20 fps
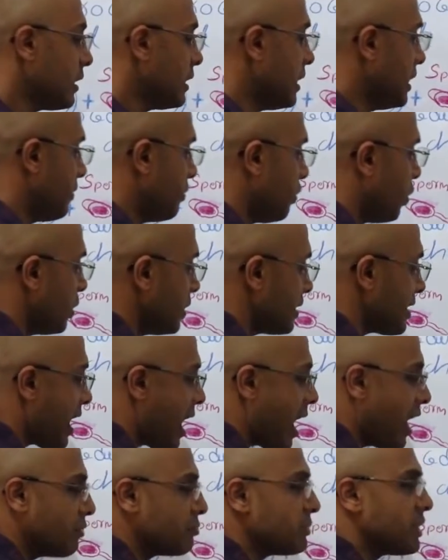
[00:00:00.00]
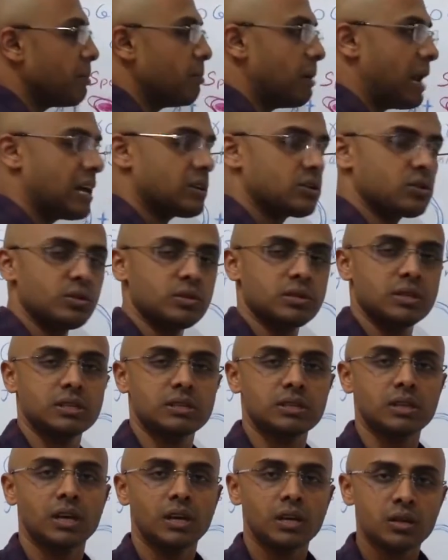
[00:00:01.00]
it won't harm the
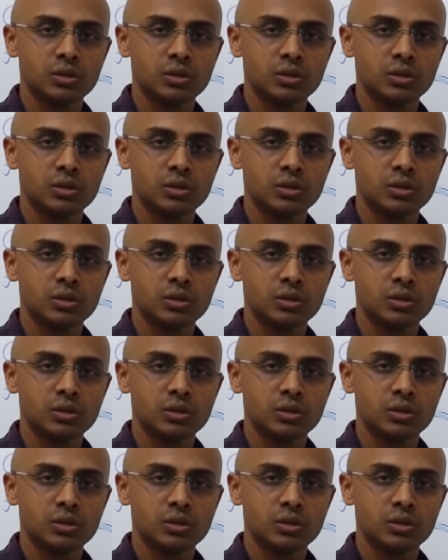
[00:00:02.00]
blastocyst.